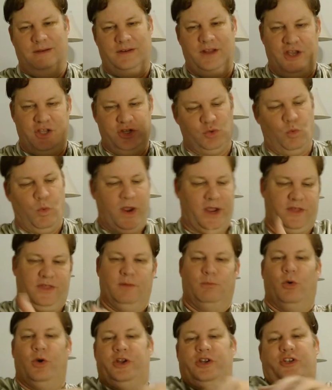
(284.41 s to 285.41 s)
does wick
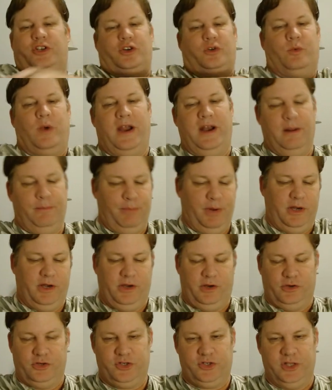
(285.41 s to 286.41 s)
the moisture right up
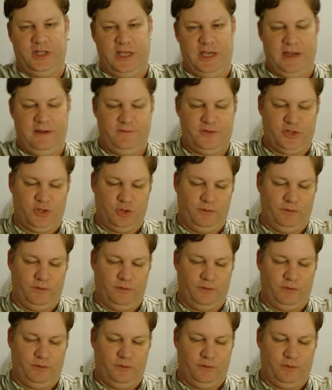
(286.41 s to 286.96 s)
into your sleeves.